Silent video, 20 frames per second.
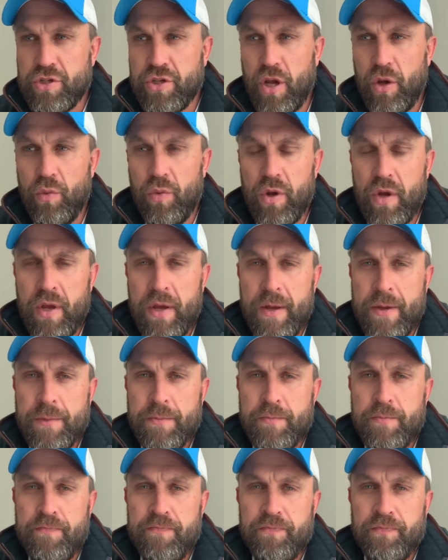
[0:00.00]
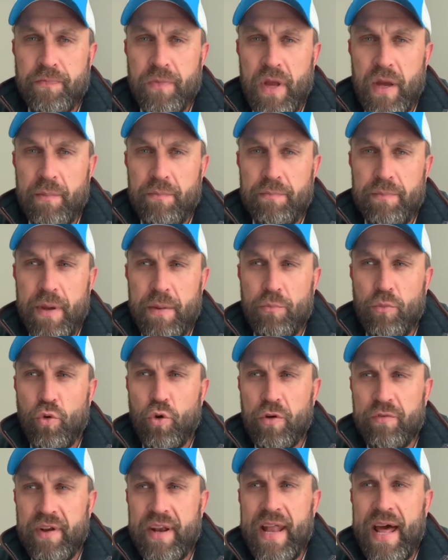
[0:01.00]
So, bit
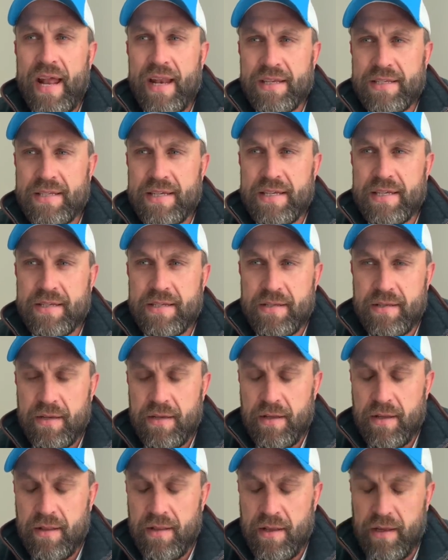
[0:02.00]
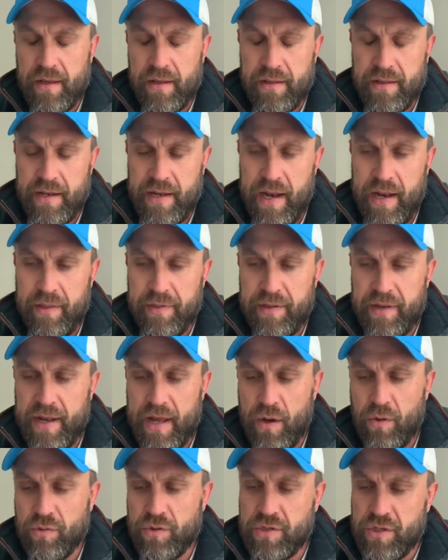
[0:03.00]
more of analysis than anything
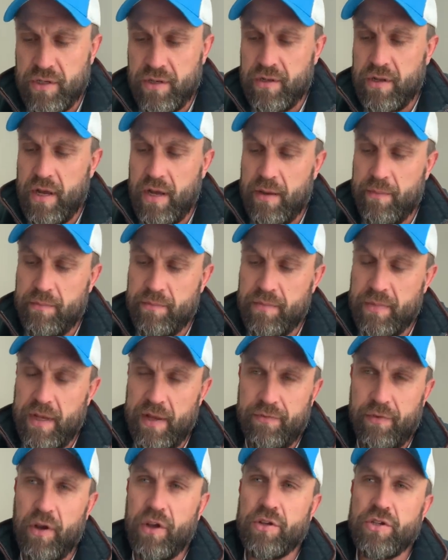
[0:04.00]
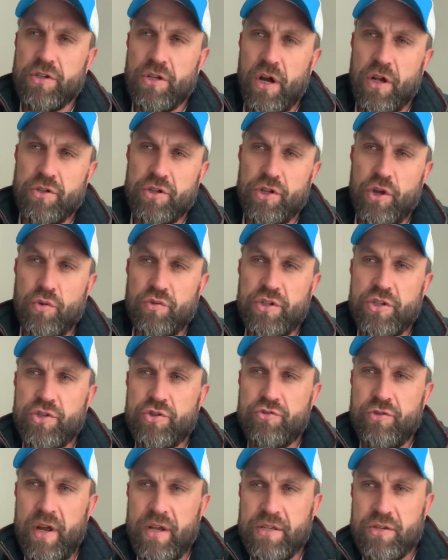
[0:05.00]
else, and if I can start to notice
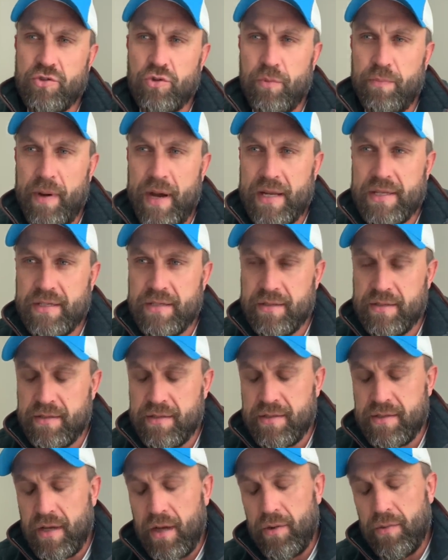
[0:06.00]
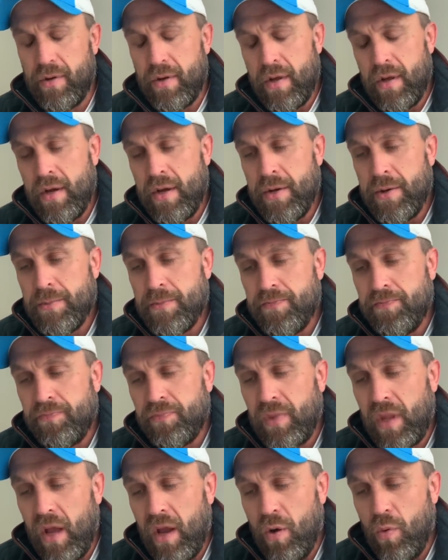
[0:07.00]
trends or patterns. So
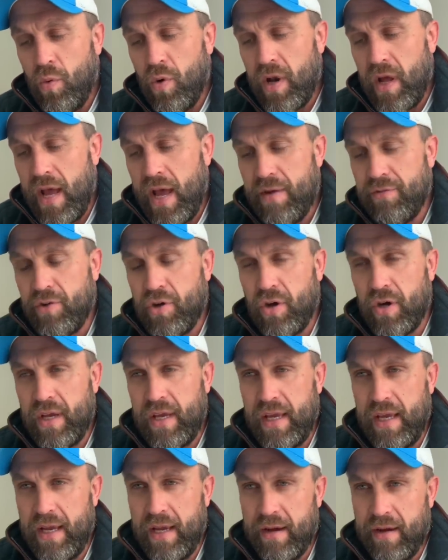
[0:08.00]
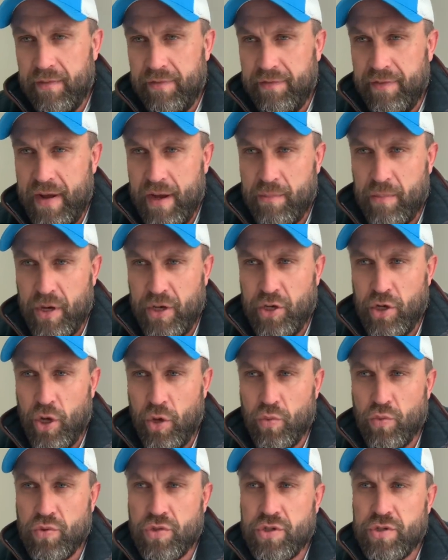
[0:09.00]
what I have got here, I found my
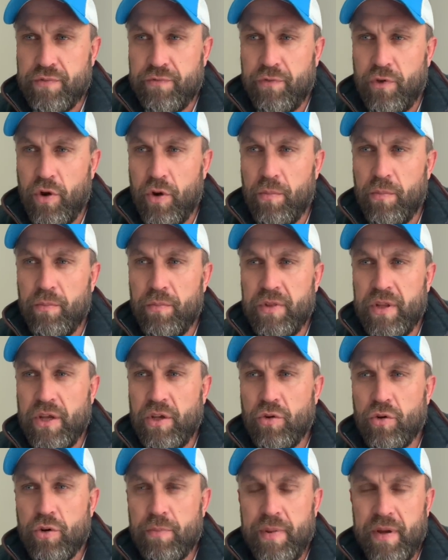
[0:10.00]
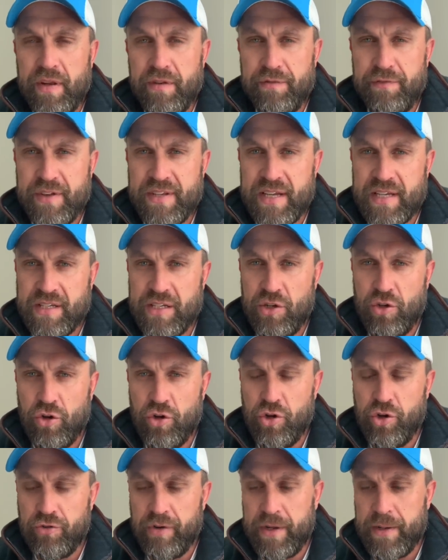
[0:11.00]
notes from the European Fitass in
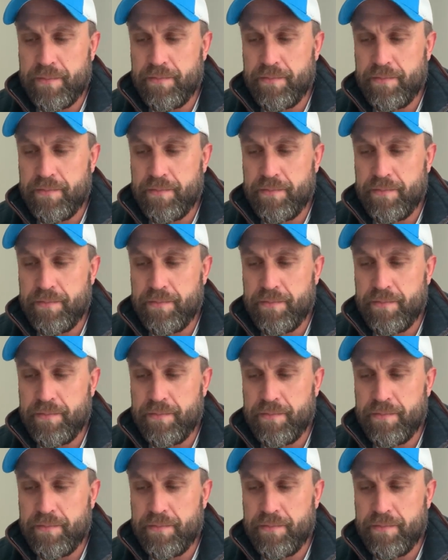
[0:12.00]
Hungary.